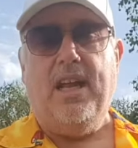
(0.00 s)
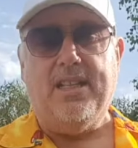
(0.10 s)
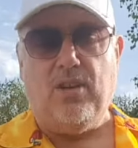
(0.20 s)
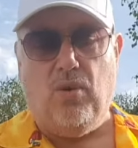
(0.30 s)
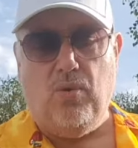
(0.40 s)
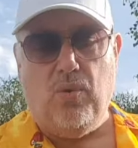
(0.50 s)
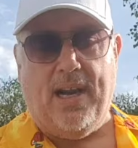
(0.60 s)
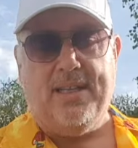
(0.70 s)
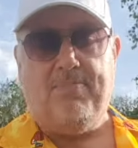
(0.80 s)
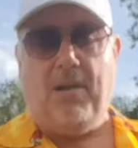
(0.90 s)
It's
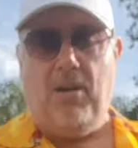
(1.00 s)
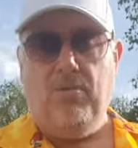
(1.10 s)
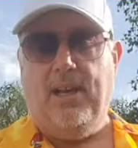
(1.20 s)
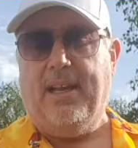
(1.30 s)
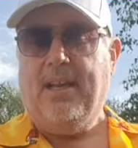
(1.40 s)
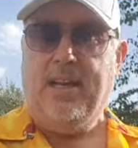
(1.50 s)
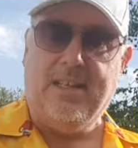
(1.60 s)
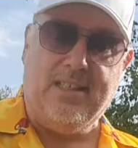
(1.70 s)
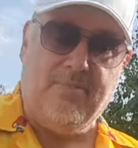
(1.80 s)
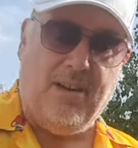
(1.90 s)
always polling
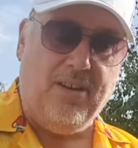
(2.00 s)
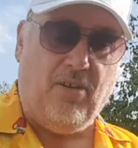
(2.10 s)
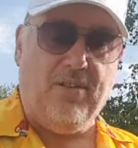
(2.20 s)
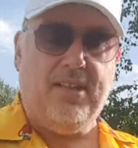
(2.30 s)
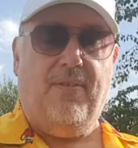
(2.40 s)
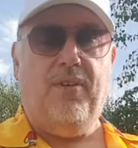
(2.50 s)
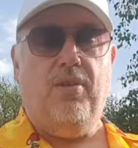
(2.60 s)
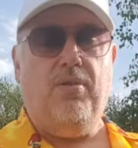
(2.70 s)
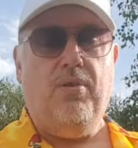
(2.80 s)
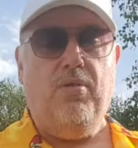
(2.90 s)
as the minority
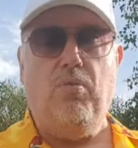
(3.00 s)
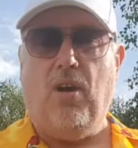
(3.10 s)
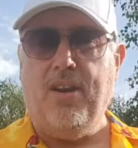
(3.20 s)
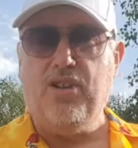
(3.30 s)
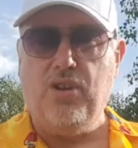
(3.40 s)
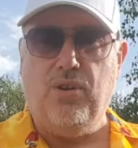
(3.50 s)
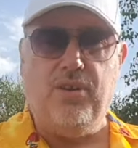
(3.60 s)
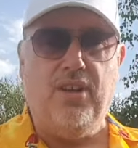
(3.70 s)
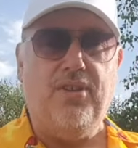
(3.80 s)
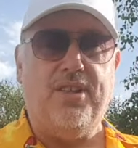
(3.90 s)
view. Why
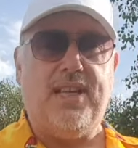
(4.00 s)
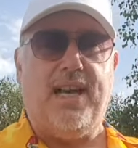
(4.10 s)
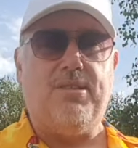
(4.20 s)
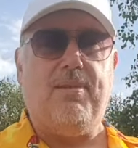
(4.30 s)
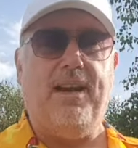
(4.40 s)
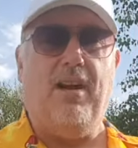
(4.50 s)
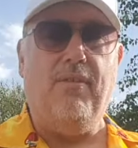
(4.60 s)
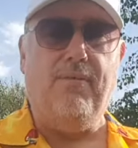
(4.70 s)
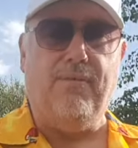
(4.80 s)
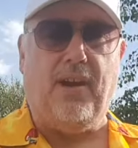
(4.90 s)
should the taxpayer
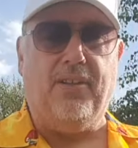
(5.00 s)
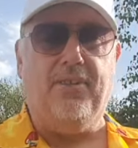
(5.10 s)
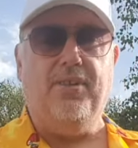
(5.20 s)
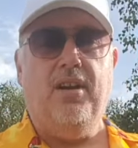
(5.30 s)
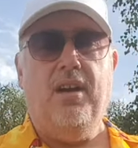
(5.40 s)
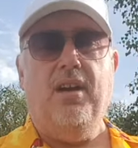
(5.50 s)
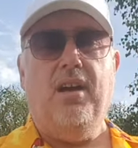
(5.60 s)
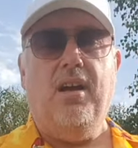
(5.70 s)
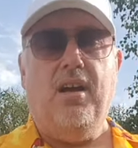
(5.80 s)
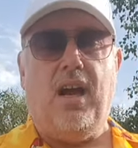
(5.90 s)
fund
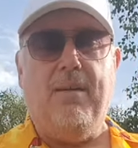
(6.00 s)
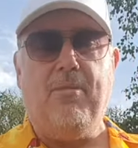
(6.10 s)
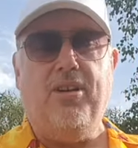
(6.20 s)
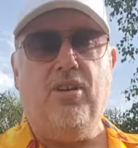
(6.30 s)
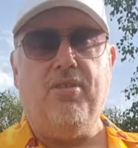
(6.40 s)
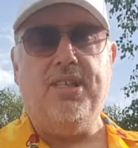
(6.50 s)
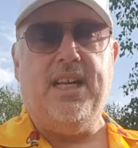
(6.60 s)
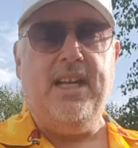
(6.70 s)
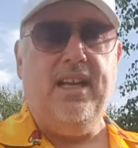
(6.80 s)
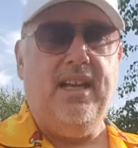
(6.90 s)
a
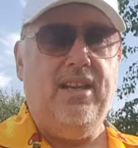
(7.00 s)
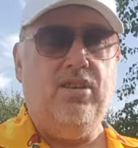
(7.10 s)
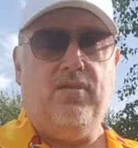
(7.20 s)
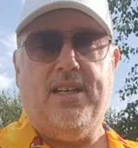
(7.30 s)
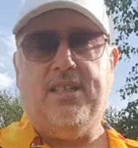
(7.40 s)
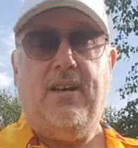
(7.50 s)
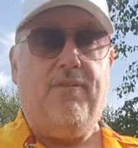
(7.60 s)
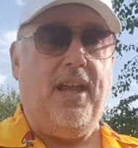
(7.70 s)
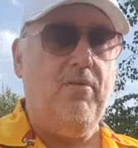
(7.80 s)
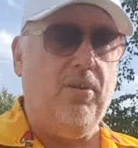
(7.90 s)
minority interest?
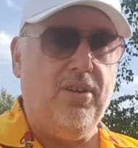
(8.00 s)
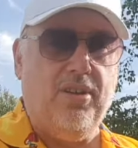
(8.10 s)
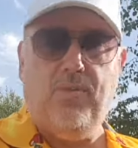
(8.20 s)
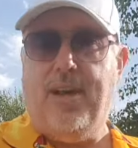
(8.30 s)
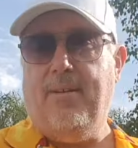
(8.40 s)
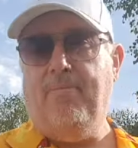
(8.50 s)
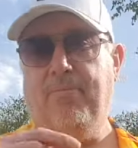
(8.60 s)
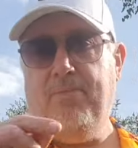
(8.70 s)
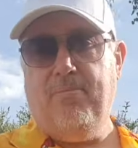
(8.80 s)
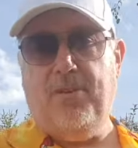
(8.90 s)
If they want to do it,
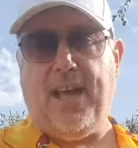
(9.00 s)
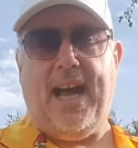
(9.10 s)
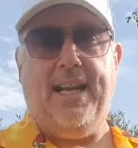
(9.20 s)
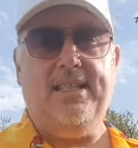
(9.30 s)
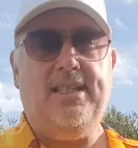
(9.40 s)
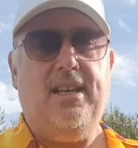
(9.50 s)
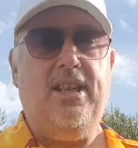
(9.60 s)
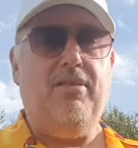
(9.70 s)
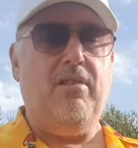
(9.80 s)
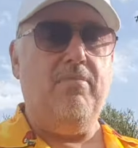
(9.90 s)
put the hands
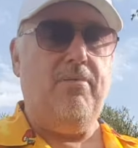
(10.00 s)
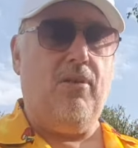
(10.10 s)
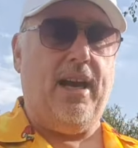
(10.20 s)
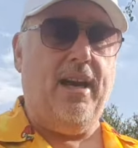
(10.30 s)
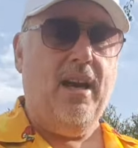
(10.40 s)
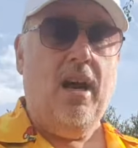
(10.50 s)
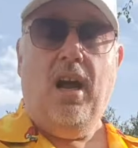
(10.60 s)
in their own pocket.